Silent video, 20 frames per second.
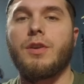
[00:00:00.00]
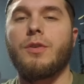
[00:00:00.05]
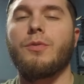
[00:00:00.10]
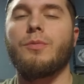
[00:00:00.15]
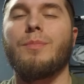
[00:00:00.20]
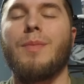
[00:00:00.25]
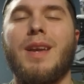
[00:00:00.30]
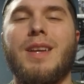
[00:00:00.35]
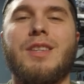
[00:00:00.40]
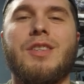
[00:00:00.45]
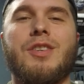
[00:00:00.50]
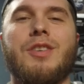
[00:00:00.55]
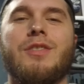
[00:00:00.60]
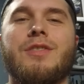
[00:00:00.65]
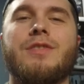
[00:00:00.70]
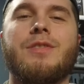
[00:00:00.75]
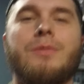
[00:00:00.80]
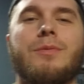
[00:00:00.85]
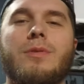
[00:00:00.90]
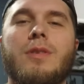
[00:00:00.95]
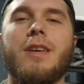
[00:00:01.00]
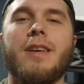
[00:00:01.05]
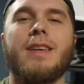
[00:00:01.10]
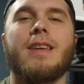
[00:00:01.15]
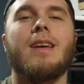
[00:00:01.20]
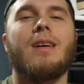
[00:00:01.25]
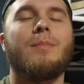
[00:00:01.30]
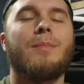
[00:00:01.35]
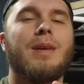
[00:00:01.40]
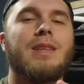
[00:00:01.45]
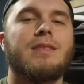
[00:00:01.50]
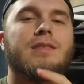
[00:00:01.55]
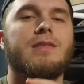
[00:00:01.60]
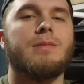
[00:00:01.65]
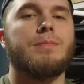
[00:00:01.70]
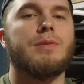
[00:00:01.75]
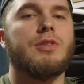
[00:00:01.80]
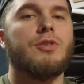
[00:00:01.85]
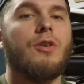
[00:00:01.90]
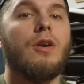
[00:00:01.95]
you, make sure to like, comment, and
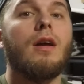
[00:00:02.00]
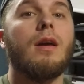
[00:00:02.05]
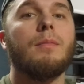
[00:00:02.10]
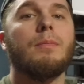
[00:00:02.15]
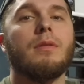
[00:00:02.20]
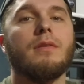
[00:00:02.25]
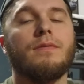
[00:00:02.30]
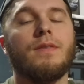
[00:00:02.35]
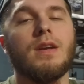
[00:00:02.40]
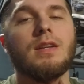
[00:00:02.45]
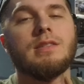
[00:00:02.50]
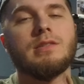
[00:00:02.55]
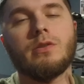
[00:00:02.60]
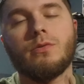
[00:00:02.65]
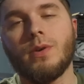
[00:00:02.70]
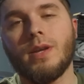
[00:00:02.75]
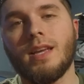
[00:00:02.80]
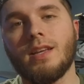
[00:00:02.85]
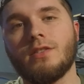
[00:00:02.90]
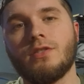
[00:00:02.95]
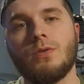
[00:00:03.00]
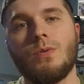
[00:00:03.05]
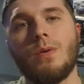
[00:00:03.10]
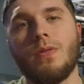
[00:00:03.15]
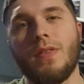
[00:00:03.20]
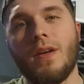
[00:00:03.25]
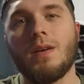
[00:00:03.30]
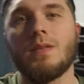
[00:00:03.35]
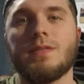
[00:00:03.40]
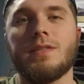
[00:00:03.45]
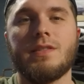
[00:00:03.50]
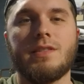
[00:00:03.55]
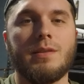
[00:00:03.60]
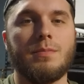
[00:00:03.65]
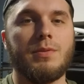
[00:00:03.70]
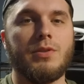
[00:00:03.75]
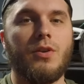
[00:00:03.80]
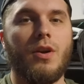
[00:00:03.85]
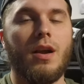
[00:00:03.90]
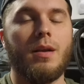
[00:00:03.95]
subscribe. The faster we get to 1,000
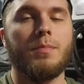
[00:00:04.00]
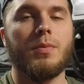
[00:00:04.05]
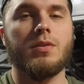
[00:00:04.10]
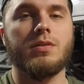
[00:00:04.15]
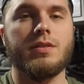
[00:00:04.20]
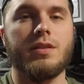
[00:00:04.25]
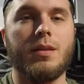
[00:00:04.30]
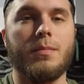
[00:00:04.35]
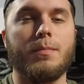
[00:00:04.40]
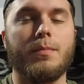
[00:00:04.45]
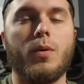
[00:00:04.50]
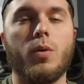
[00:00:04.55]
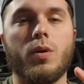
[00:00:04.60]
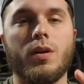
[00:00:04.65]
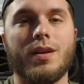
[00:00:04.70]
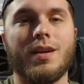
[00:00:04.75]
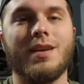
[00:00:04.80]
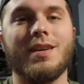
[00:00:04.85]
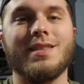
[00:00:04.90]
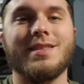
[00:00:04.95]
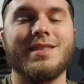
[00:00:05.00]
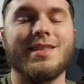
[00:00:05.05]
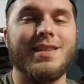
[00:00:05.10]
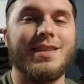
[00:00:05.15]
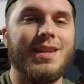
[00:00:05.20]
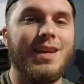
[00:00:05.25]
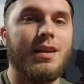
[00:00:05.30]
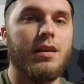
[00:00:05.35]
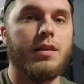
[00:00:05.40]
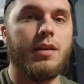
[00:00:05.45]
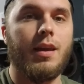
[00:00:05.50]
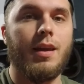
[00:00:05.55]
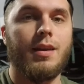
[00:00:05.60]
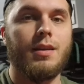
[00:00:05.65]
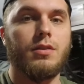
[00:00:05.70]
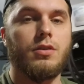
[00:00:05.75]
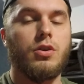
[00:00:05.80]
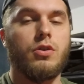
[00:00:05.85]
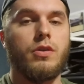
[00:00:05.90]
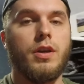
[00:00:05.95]
subscribers, the more content I
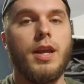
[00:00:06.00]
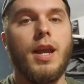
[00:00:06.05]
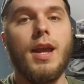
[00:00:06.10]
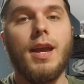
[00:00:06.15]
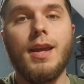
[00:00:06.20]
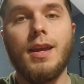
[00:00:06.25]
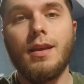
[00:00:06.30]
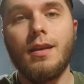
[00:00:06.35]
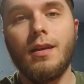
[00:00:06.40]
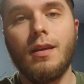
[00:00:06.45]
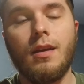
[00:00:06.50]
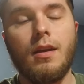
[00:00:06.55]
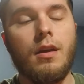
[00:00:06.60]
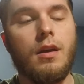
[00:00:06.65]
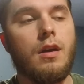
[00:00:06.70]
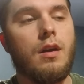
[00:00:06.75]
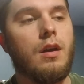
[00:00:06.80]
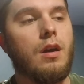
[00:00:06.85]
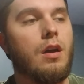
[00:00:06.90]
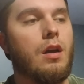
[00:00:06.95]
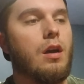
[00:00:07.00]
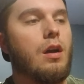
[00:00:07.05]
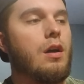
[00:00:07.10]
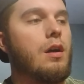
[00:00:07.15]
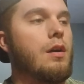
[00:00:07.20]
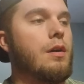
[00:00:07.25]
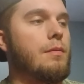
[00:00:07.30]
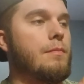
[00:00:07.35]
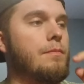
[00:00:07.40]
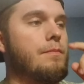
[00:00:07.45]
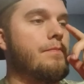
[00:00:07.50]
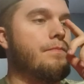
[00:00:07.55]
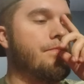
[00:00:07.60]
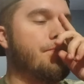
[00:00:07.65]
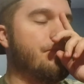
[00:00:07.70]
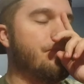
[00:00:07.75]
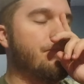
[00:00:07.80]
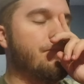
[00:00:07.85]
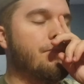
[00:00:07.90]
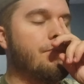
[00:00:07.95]
can create.
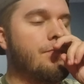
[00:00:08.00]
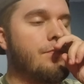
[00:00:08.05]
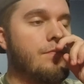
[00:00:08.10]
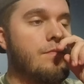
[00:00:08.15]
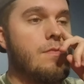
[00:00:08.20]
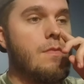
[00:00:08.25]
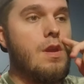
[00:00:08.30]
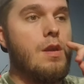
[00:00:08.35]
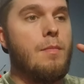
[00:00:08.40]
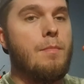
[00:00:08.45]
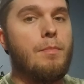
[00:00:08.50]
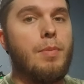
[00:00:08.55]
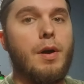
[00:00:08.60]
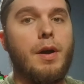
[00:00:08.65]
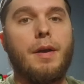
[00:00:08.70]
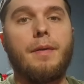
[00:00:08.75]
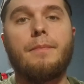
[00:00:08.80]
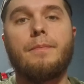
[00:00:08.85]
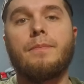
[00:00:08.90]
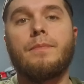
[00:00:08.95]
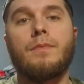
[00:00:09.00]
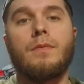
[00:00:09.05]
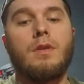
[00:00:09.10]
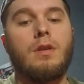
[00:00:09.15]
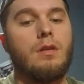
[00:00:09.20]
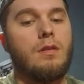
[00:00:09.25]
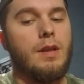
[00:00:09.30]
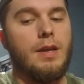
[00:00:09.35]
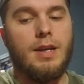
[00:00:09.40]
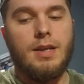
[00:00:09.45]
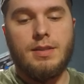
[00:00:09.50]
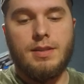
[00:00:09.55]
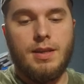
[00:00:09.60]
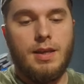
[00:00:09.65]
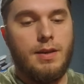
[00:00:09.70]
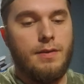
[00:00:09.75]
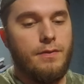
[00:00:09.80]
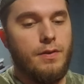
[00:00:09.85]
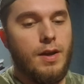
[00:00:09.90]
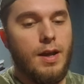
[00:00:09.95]
But like I
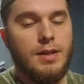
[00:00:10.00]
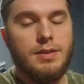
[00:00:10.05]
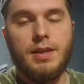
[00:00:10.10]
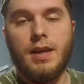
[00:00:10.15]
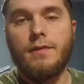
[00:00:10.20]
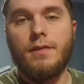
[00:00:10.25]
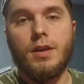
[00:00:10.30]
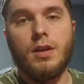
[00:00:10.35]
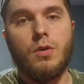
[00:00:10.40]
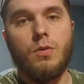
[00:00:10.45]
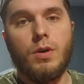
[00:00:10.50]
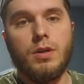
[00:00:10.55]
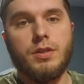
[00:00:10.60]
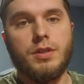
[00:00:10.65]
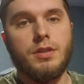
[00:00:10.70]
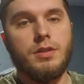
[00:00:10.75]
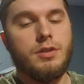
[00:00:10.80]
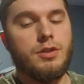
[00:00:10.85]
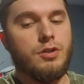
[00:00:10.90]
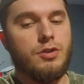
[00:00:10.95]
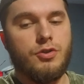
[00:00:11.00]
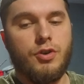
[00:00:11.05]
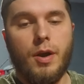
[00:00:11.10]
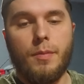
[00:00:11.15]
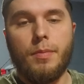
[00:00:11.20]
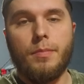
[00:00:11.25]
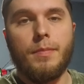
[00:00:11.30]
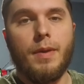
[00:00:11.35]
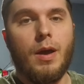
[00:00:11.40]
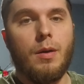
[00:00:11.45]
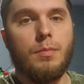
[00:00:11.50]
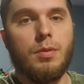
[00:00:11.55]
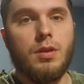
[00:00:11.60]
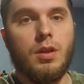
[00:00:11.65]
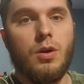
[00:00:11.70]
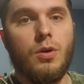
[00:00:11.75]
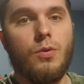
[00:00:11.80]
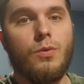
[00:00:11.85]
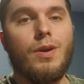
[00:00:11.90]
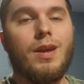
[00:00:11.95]
said, if you guys have any questions, just drop them down
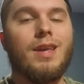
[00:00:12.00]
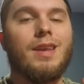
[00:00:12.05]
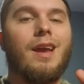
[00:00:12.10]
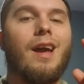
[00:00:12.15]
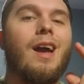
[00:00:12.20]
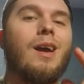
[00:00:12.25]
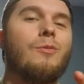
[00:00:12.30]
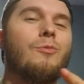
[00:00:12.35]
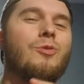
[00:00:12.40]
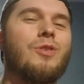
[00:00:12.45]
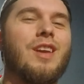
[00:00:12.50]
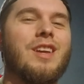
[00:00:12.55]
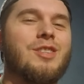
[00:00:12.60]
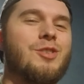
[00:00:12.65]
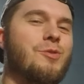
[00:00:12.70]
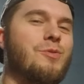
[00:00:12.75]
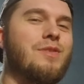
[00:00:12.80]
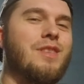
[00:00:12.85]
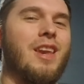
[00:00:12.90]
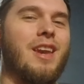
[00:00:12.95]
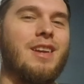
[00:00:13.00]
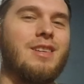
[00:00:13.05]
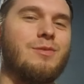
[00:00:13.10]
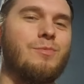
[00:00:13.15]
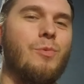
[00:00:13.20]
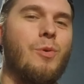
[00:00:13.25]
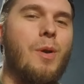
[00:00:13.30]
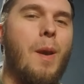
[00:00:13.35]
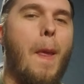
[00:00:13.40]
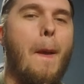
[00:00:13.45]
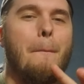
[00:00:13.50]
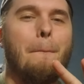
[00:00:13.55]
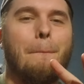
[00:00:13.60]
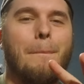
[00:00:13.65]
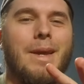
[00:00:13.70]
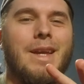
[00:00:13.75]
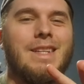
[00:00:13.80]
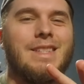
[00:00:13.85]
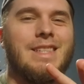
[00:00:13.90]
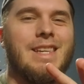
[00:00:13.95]
below, and I will catch you in the next one.
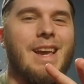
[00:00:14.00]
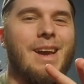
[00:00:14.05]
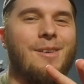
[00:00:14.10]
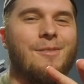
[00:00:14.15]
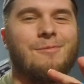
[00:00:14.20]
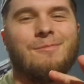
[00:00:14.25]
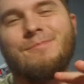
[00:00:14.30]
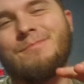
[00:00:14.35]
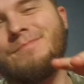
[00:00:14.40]
Peace out.